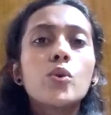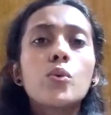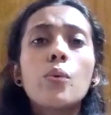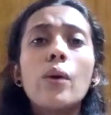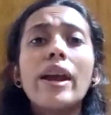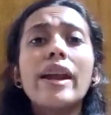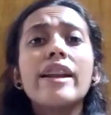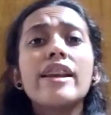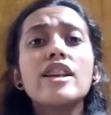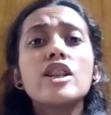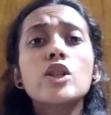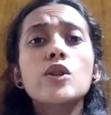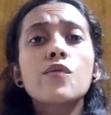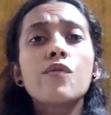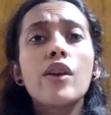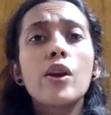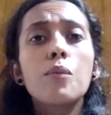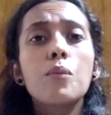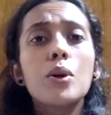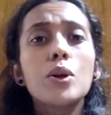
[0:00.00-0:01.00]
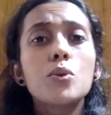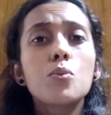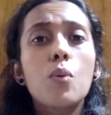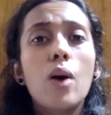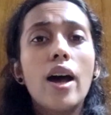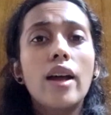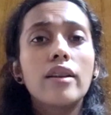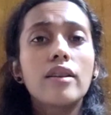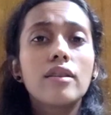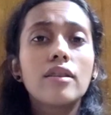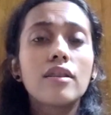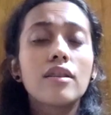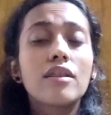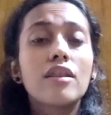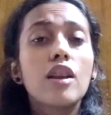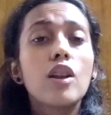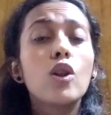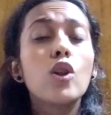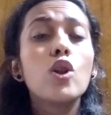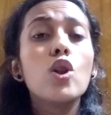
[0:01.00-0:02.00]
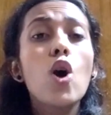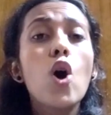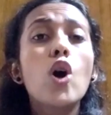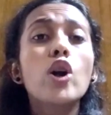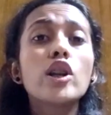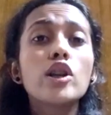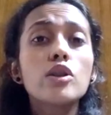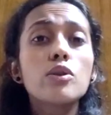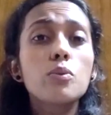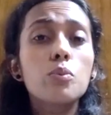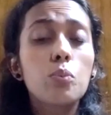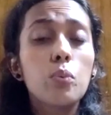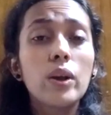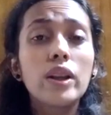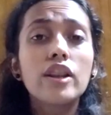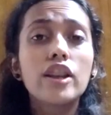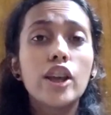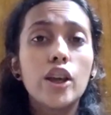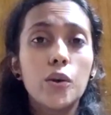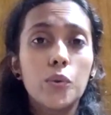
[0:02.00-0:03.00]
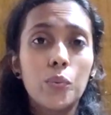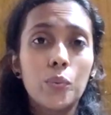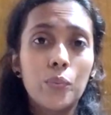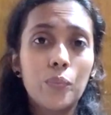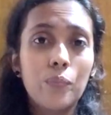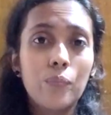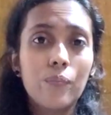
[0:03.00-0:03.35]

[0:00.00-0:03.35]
Greetings, favored one, the Lord is with you.